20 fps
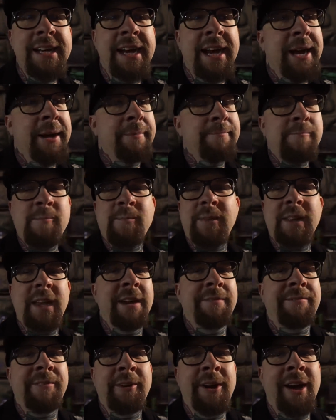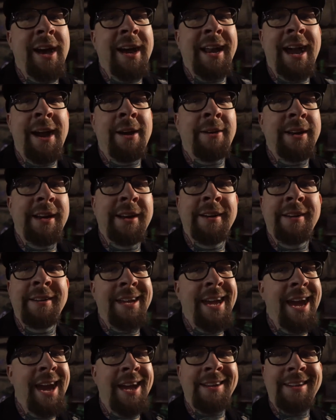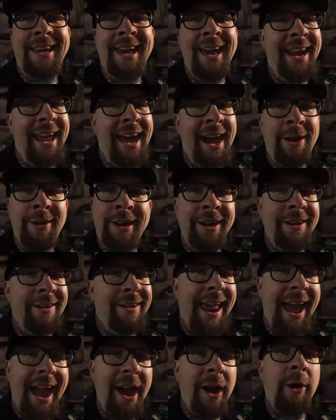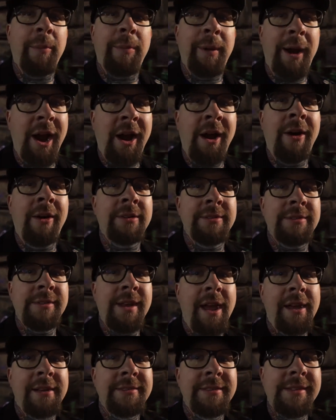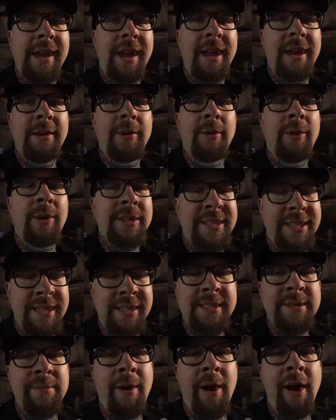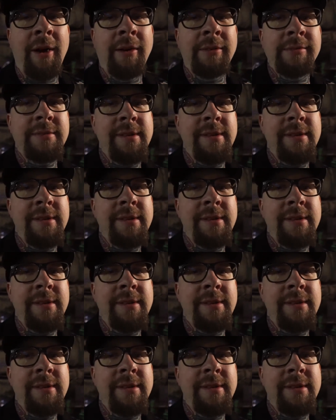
Um, if you're not out here yet, get out here now, bro. We'll see you tomorrow.